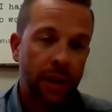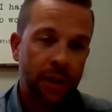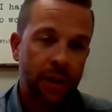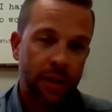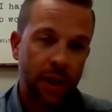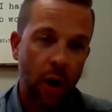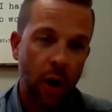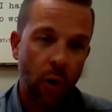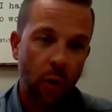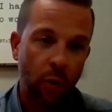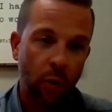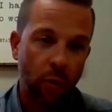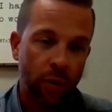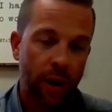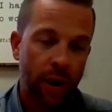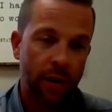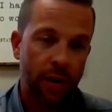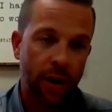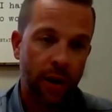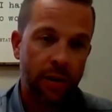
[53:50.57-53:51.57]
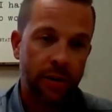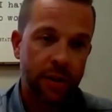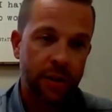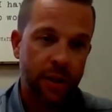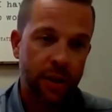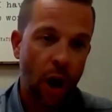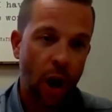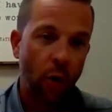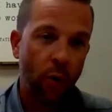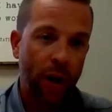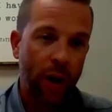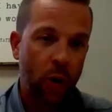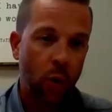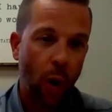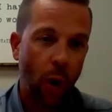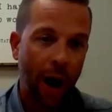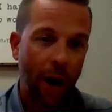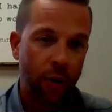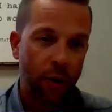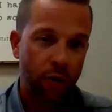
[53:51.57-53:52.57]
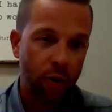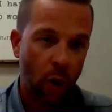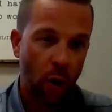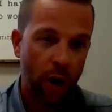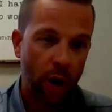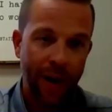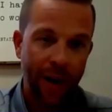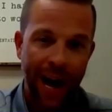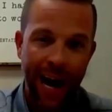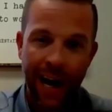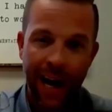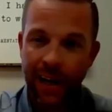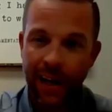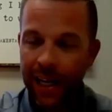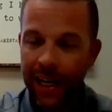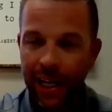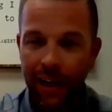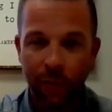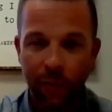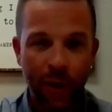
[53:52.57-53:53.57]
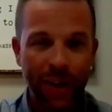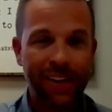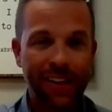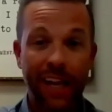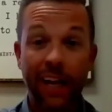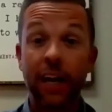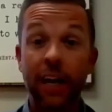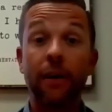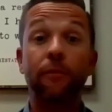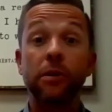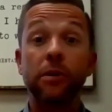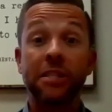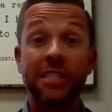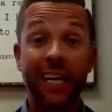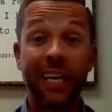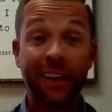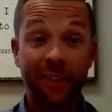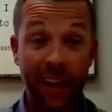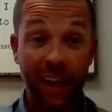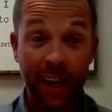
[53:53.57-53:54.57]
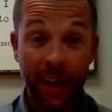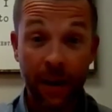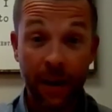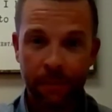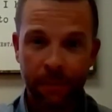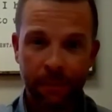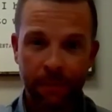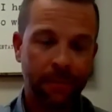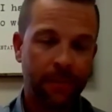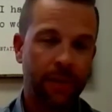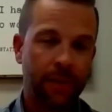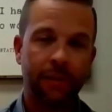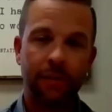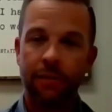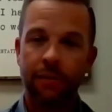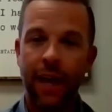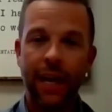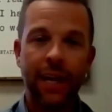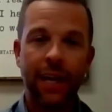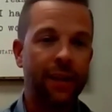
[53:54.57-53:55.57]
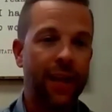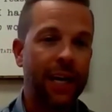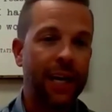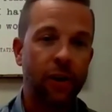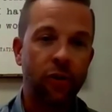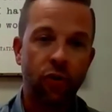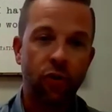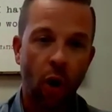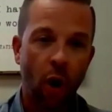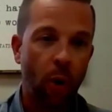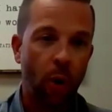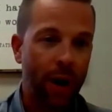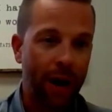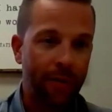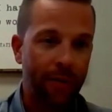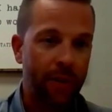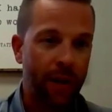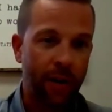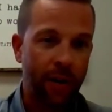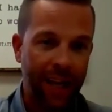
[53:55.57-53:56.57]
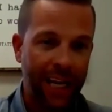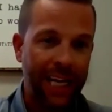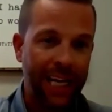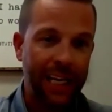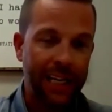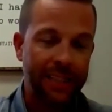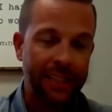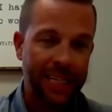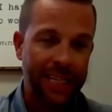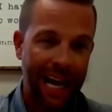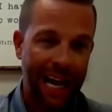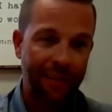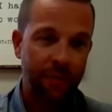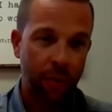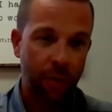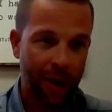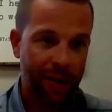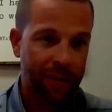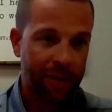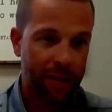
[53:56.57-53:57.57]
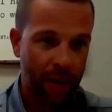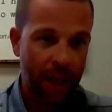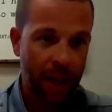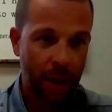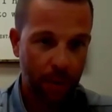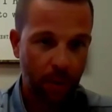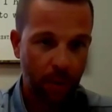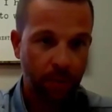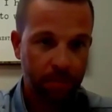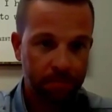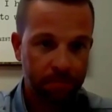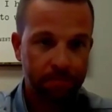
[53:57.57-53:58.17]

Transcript: So there's no required draw on that. If we set it up for 60, they can draw whatever their need is and have the rest available.